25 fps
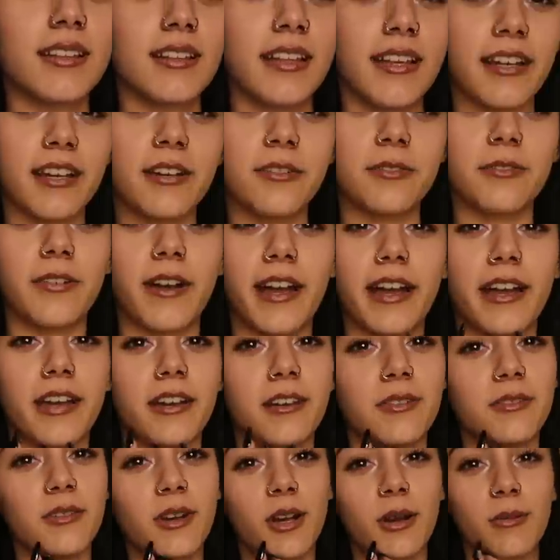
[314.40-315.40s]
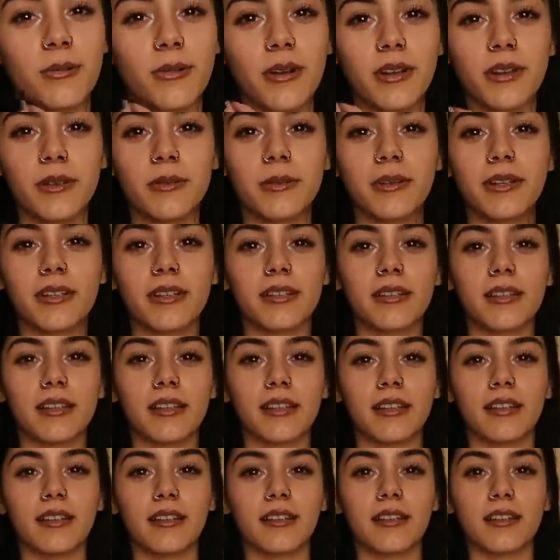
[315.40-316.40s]
a 5. I'll probably wear it
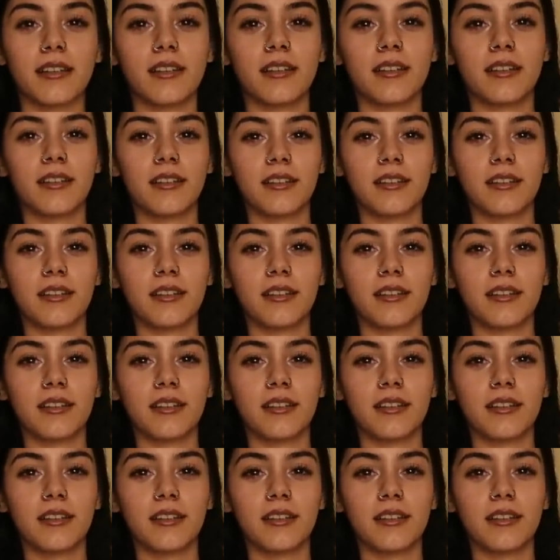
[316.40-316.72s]
like